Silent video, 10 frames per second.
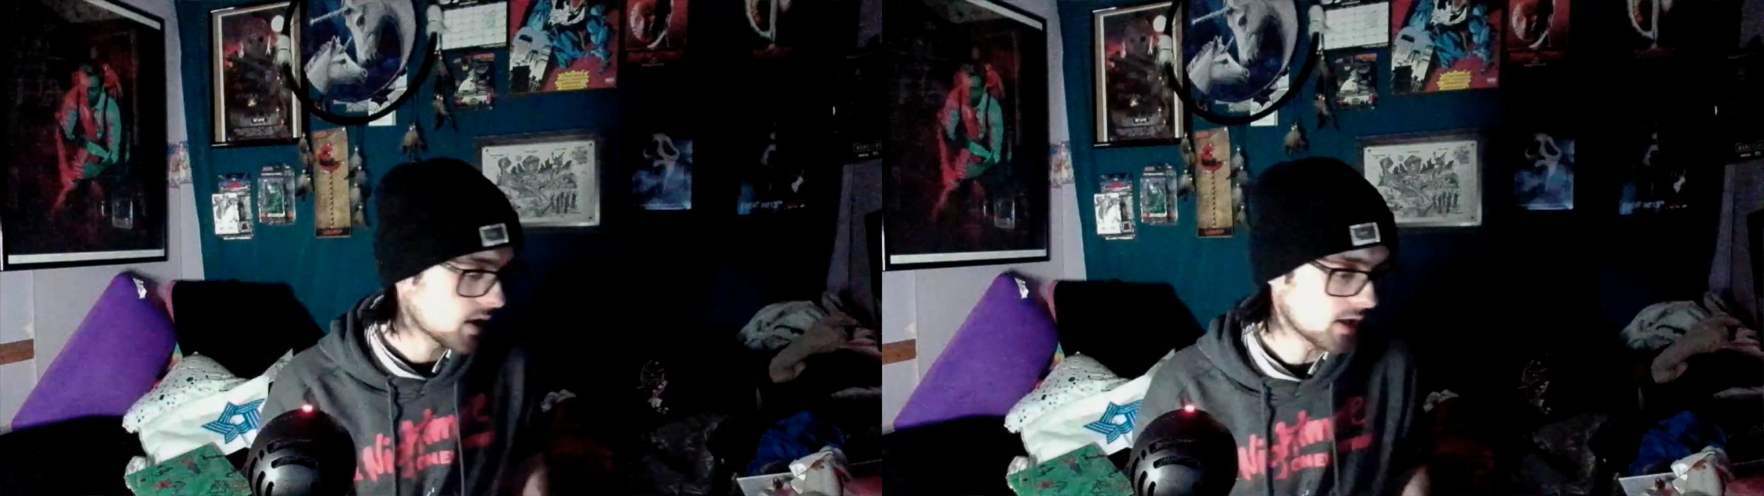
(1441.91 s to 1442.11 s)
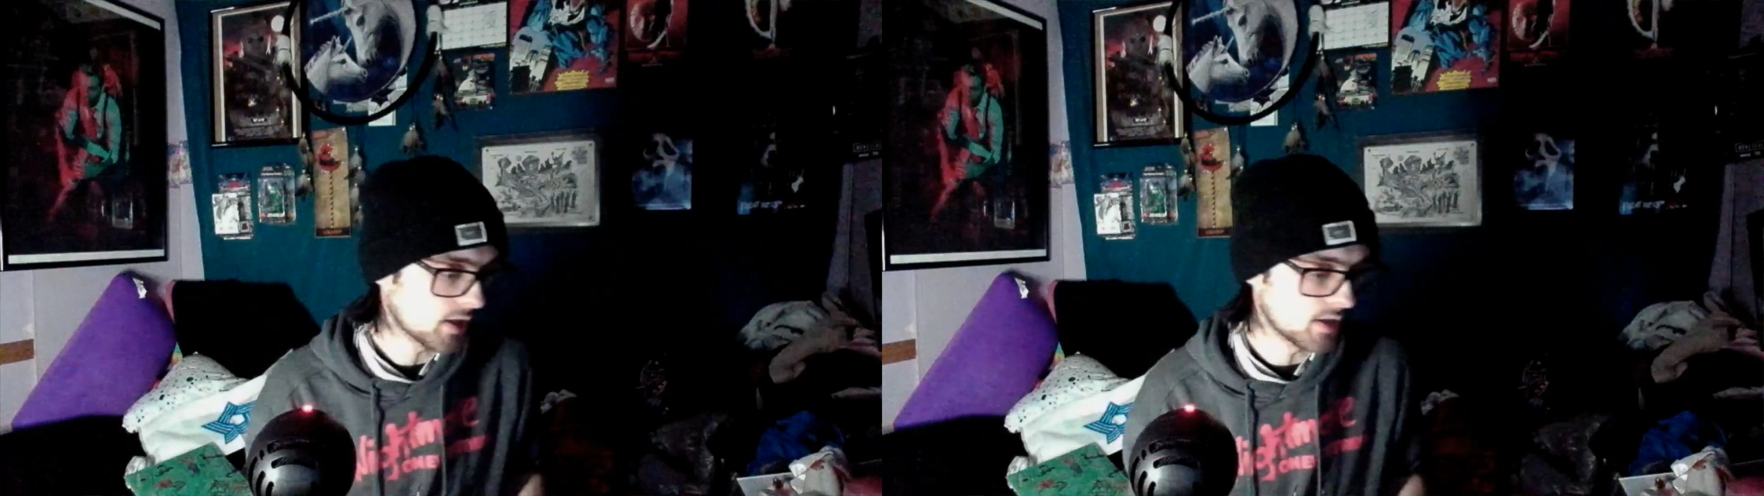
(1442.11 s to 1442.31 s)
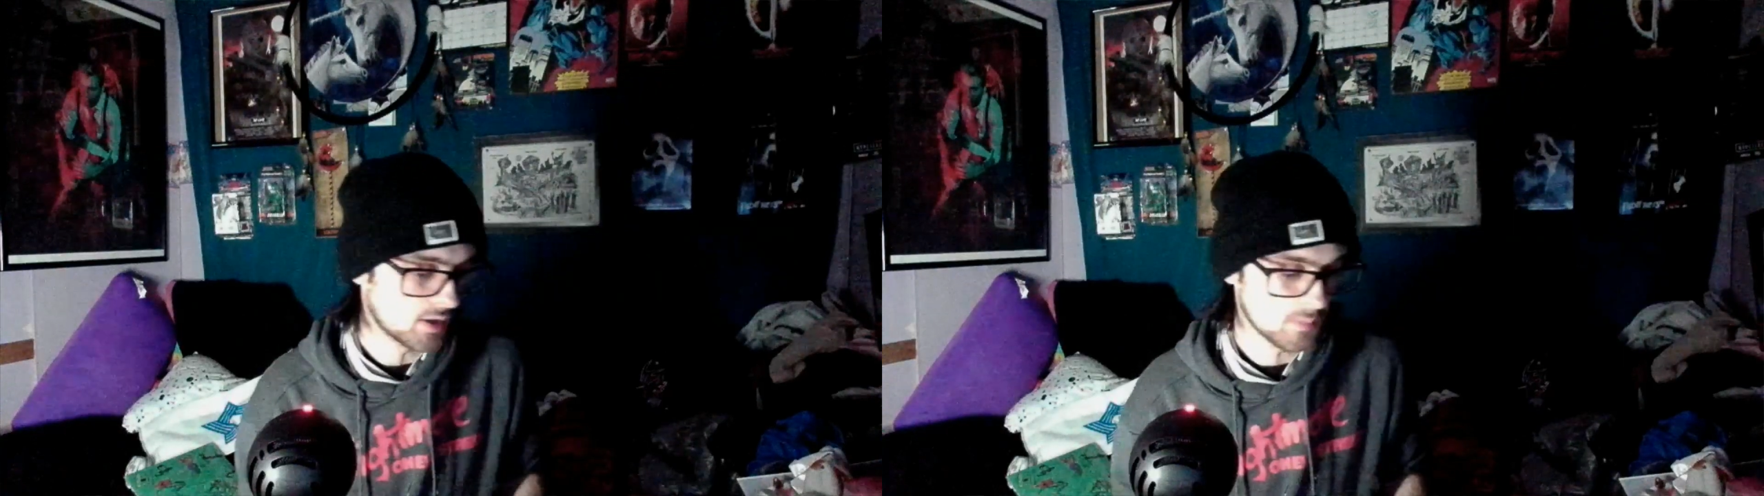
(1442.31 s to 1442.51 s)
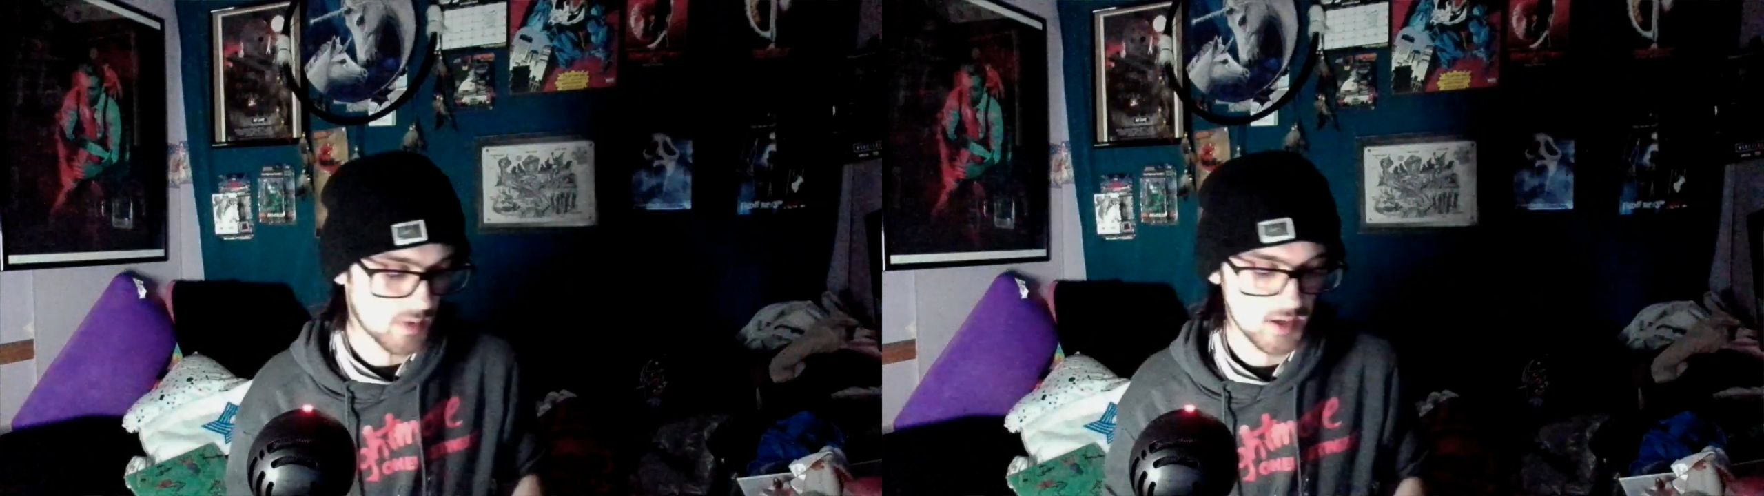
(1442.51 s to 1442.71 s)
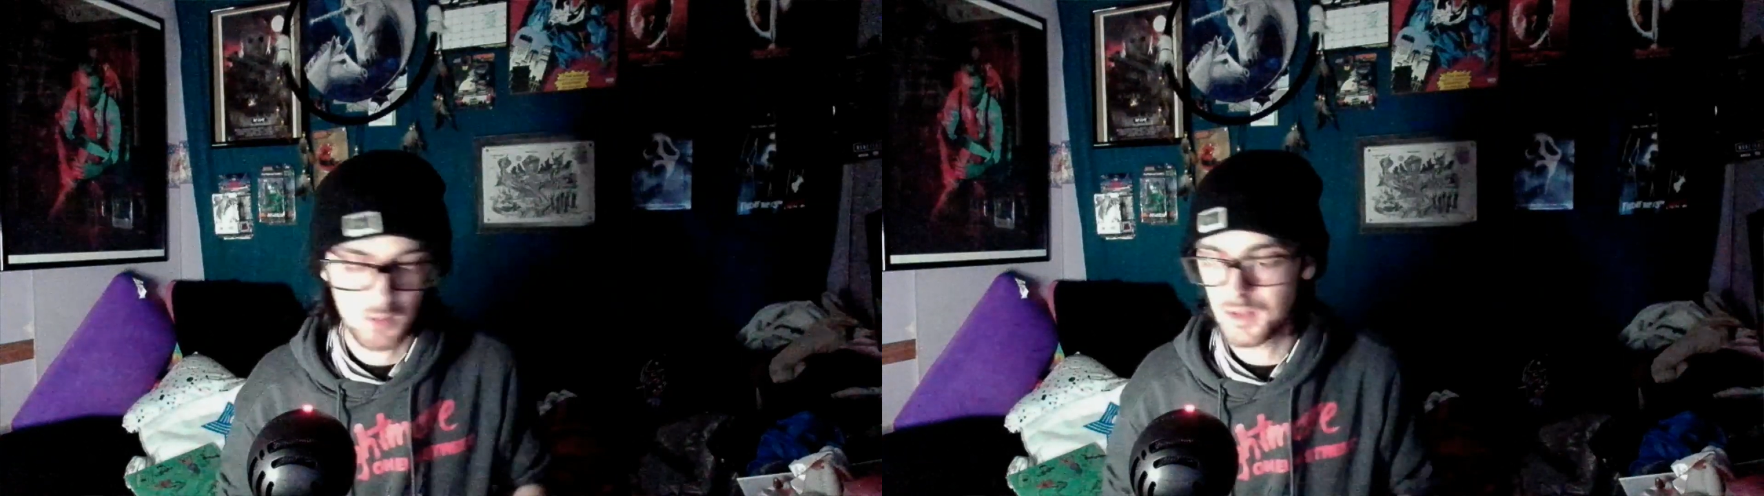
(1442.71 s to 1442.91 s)

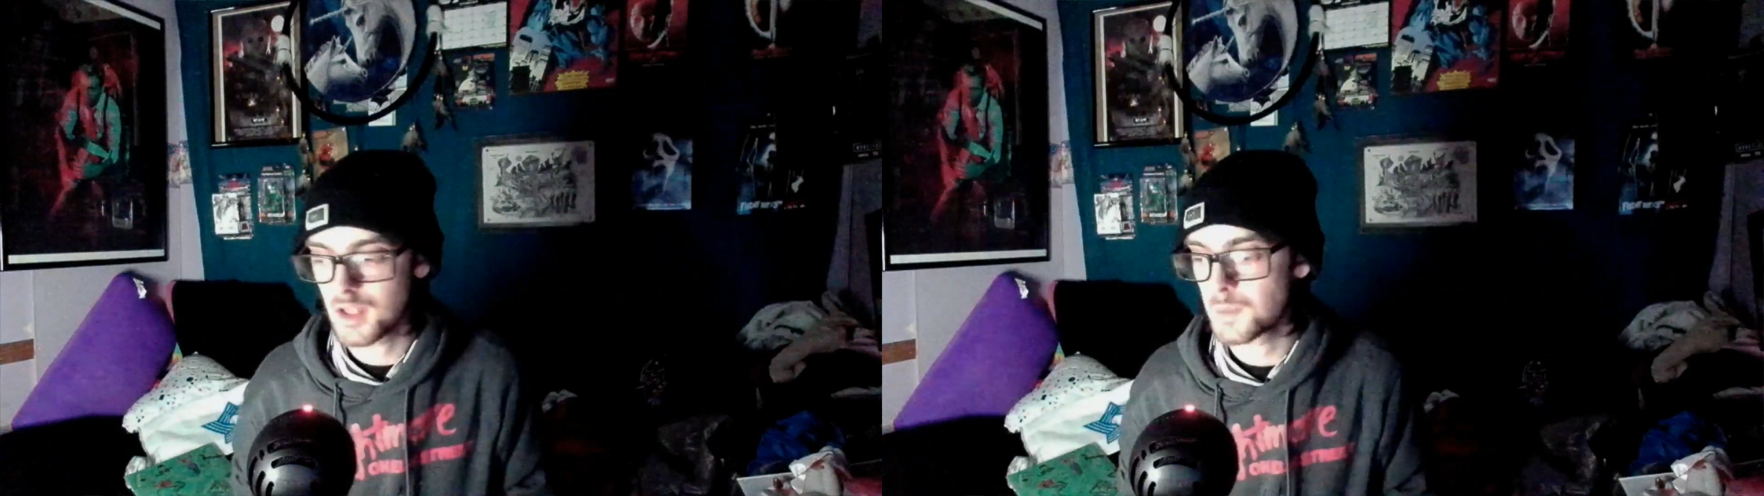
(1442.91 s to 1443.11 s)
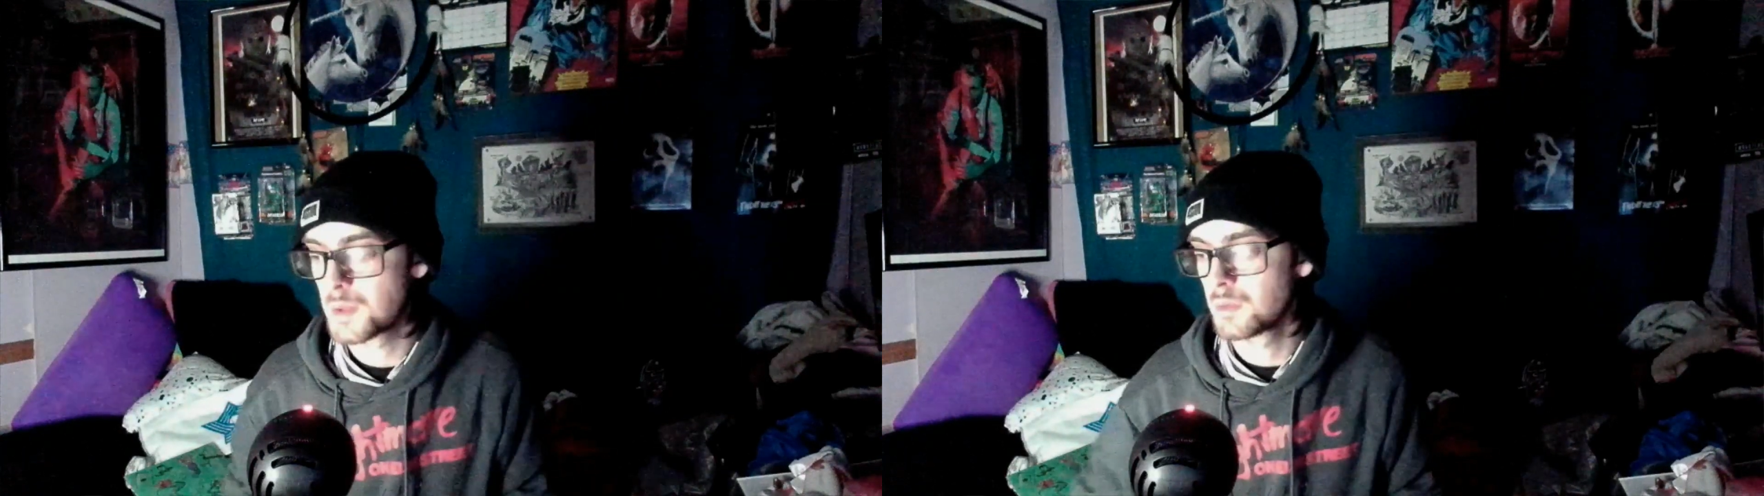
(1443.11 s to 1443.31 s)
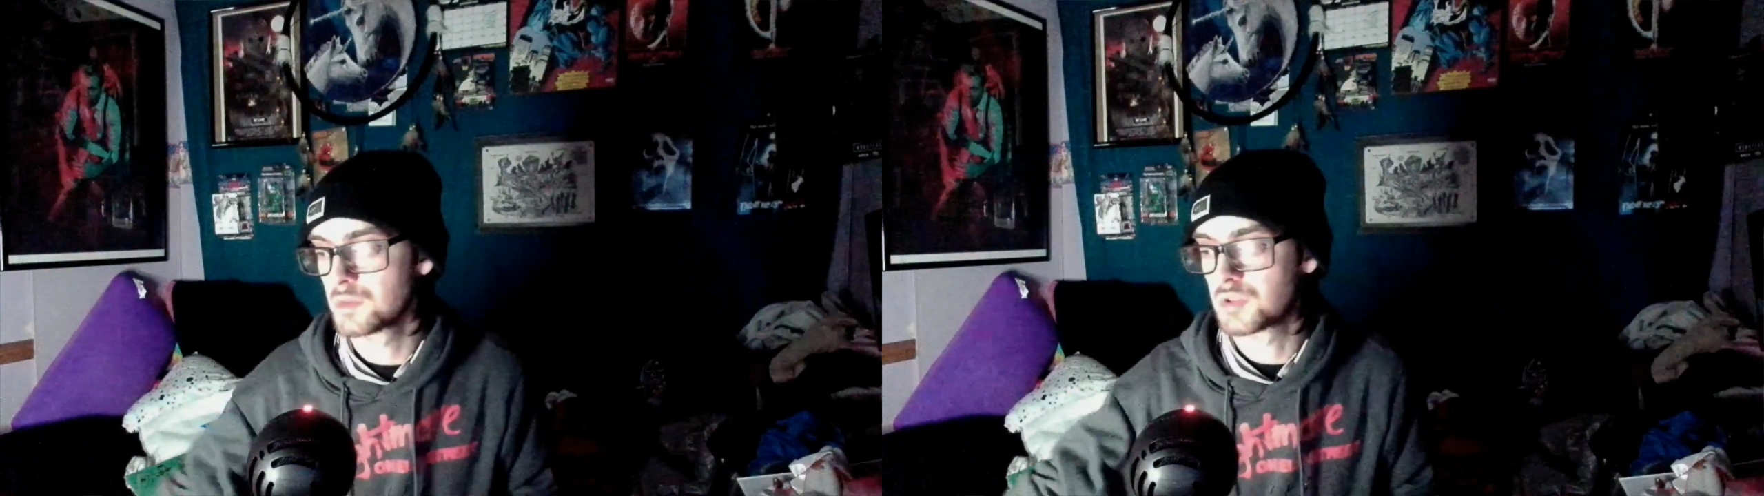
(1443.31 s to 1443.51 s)
I know a lot of people